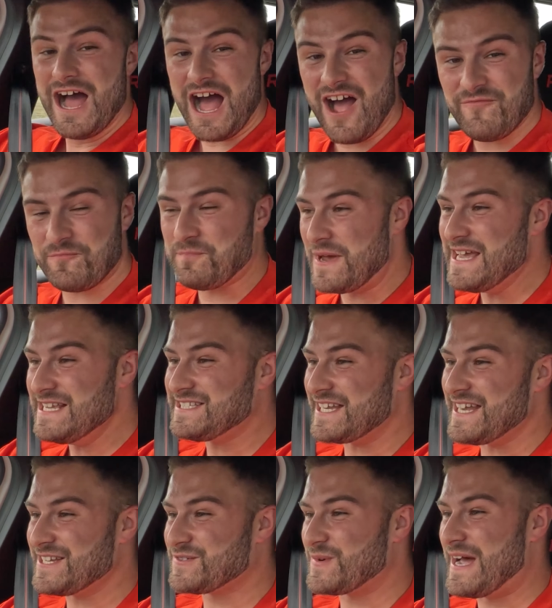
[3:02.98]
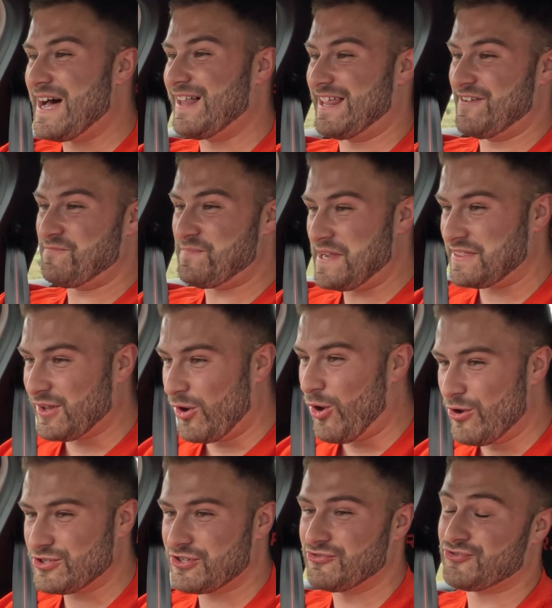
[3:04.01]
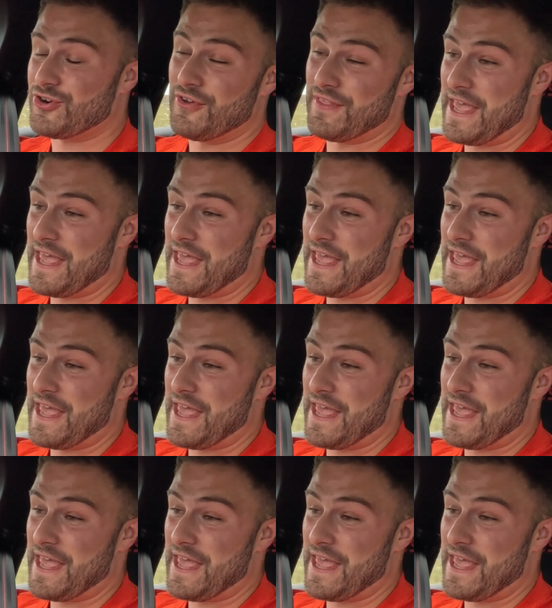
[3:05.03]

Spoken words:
I've beat it as well. I've beat the launch control.